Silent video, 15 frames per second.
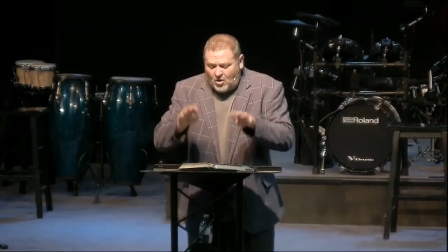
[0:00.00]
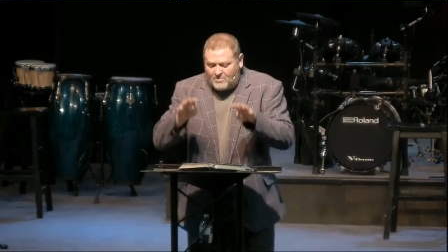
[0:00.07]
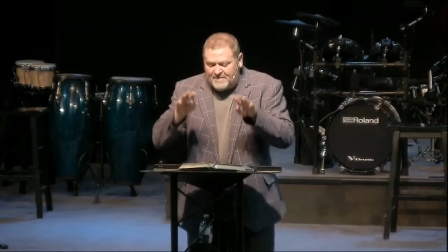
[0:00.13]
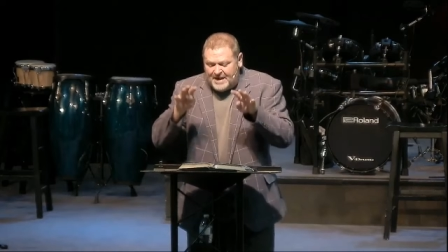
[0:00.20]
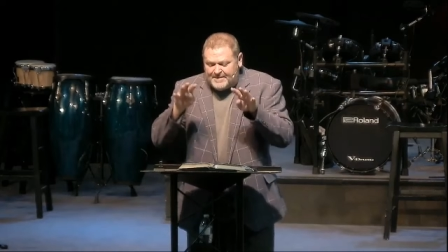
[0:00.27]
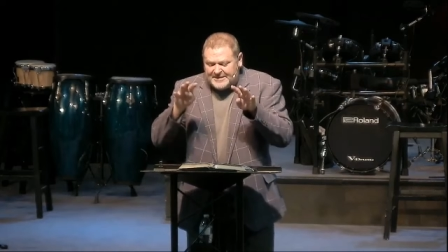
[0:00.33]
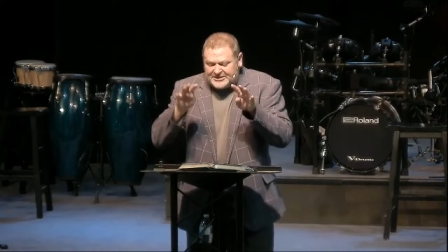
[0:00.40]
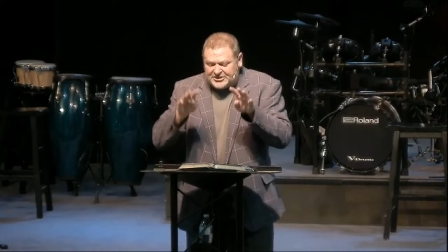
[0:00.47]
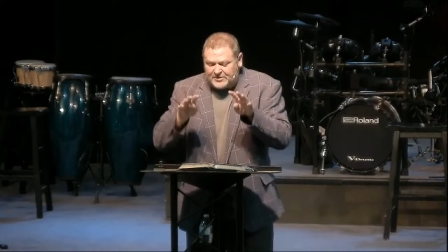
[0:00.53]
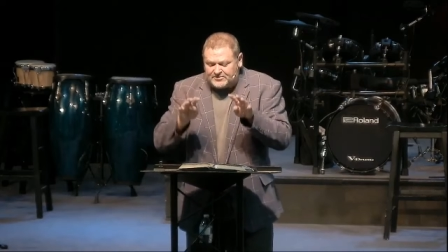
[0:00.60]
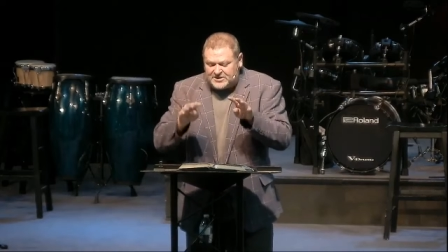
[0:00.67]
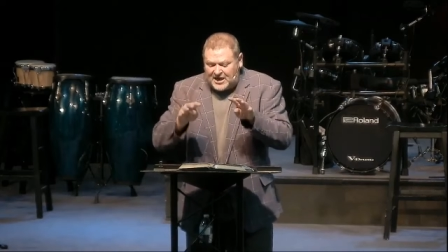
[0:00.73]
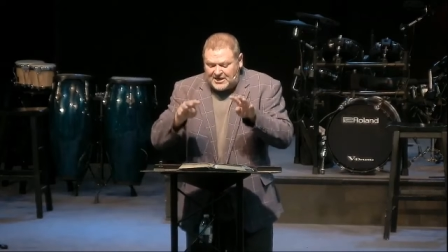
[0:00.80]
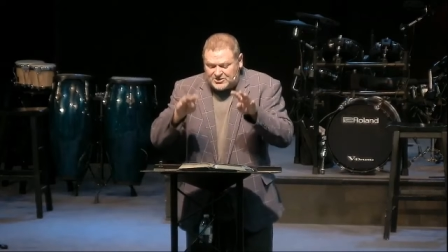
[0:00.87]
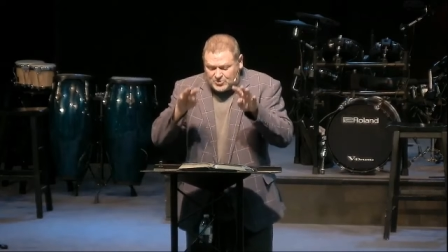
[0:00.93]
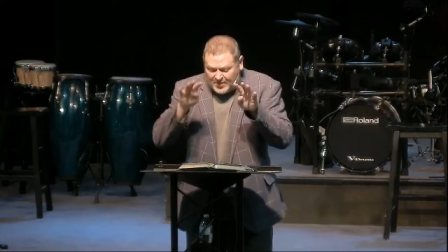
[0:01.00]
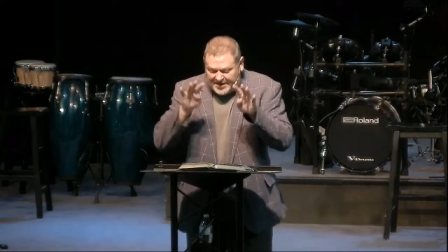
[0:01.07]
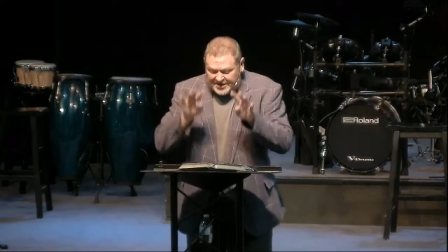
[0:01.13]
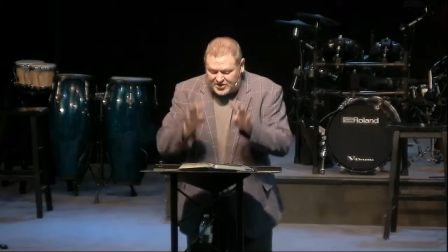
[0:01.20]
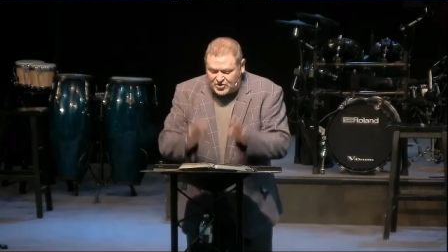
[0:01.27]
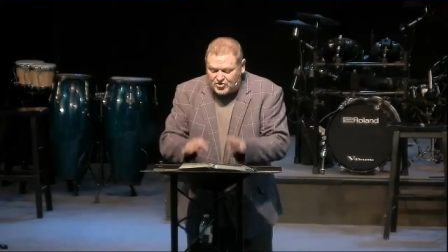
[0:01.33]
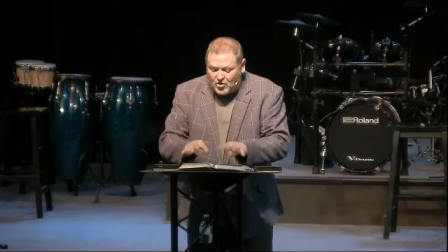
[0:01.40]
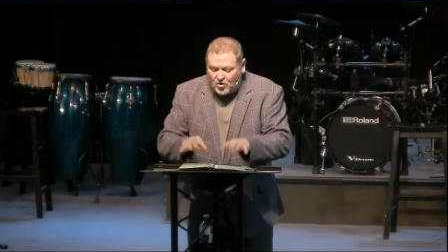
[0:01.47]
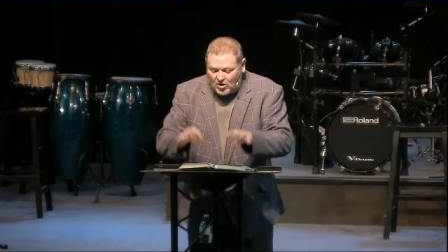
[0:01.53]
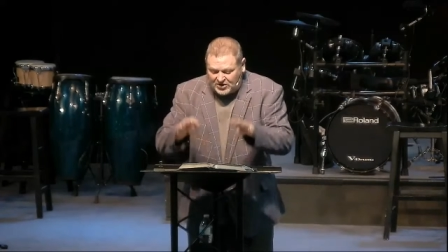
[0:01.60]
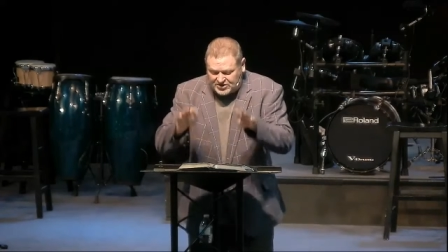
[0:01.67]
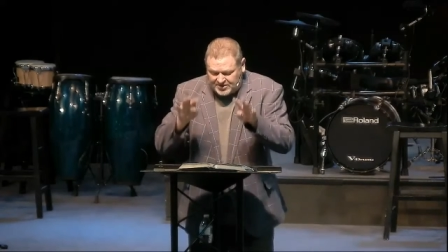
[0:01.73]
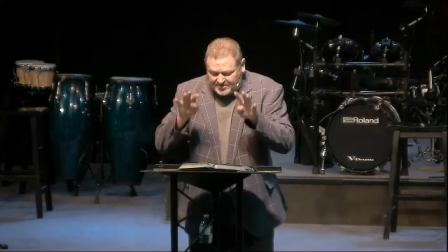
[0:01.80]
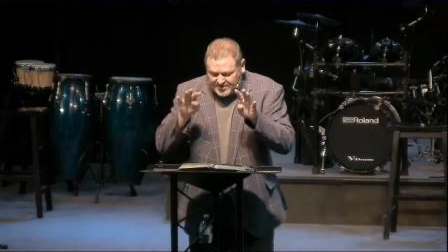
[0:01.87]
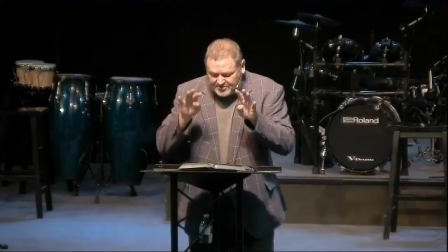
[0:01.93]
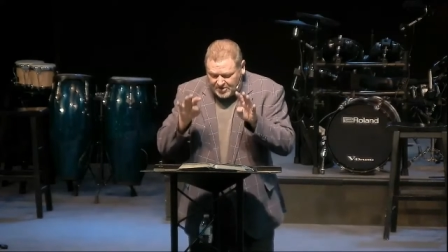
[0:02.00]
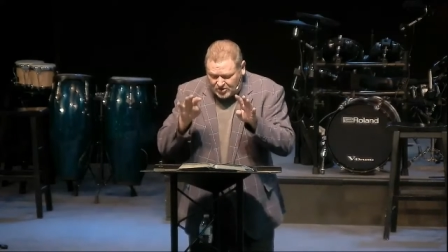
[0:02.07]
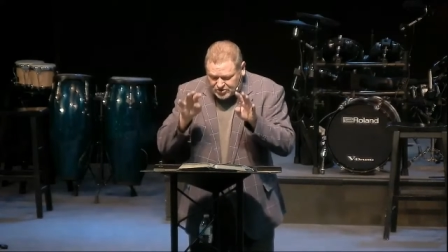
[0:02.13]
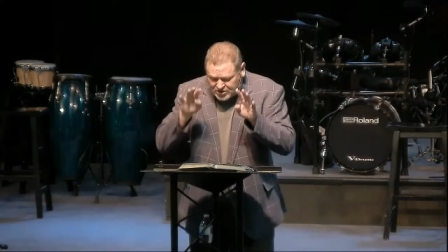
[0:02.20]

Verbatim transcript: maybe sometimes we ignore some of the most